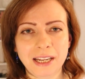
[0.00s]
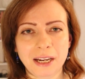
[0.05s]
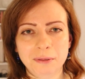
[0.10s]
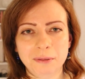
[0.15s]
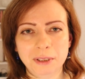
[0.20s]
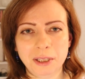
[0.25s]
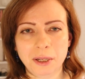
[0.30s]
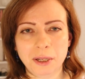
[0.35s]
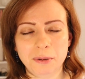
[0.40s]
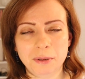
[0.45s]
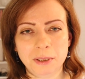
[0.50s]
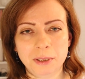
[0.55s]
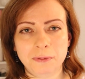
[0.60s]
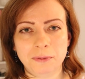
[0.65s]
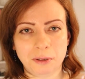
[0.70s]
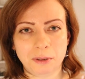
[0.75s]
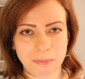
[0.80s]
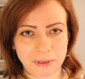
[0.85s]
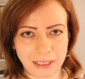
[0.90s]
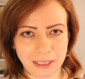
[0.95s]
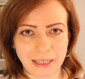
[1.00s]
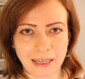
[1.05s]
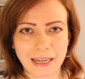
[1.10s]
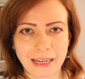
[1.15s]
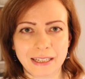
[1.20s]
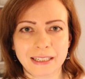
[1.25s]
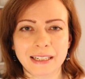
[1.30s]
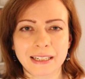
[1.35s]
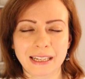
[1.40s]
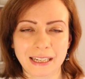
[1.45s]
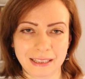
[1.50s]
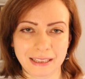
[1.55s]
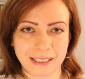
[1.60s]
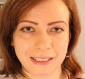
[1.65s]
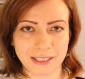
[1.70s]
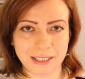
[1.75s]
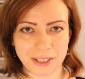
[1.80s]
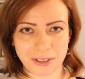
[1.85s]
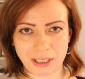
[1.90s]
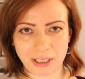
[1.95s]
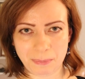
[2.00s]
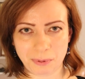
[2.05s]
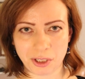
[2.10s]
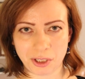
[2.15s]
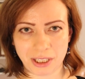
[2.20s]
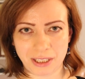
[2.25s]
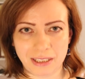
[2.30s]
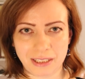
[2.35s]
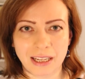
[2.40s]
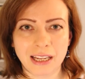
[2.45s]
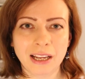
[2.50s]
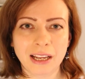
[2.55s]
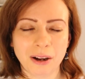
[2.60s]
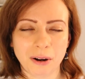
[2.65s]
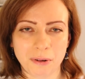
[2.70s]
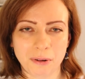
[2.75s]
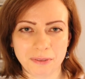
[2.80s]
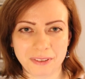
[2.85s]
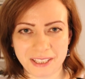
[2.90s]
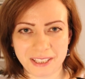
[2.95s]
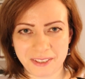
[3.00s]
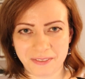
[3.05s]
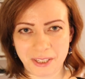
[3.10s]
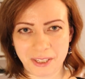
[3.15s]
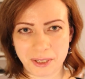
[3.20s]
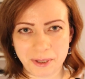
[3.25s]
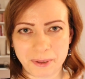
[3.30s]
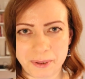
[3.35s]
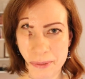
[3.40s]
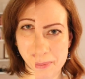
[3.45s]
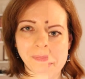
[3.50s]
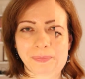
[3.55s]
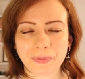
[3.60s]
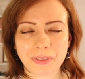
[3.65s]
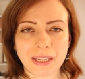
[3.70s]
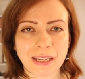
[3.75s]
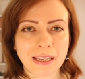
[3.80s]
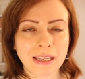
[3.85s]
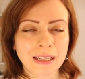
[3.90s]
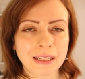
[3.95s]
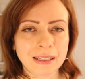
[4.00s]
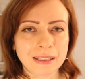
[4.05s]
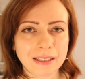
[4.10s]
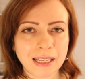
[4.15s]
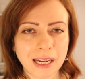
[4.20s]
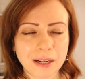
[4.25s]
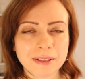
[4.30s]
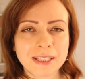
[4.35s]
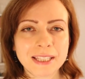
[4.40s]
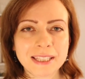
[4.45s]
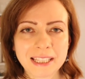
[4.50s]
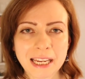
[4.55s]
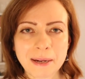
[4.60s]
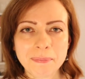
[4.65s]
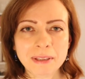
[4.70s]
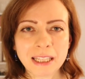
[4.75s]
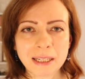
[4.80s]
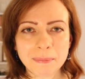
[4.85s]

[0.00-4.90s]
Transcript: download from the link in the description of this video. Now, step